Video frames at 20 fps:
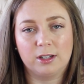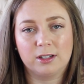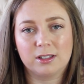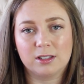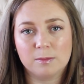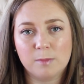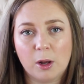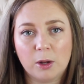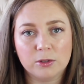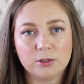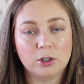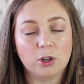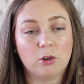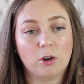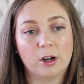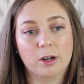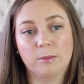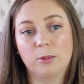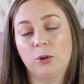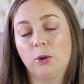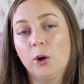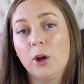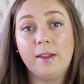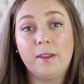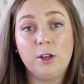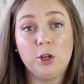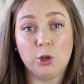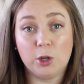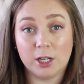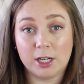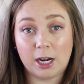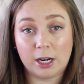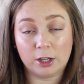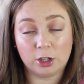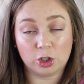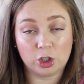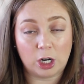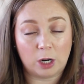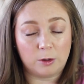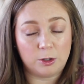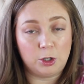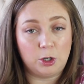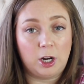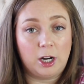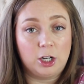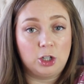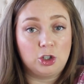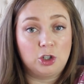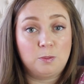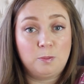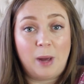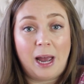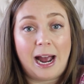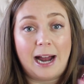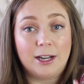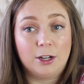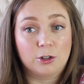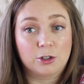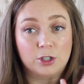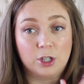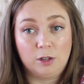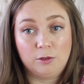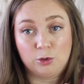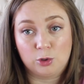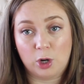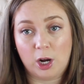It smells incredible, and then you get out of the shower and you kind of just pat yourself